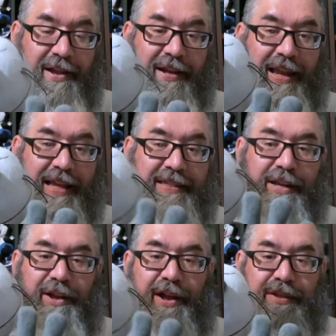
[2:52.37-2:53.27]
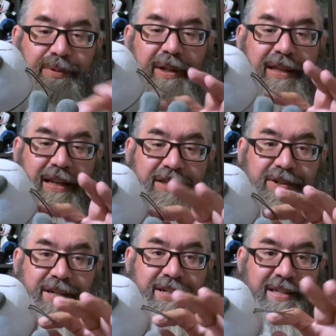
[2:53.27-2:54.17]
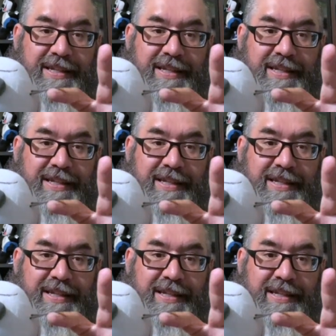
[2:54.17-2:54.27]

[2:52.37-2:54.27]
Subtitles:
classic Oswald illustrations.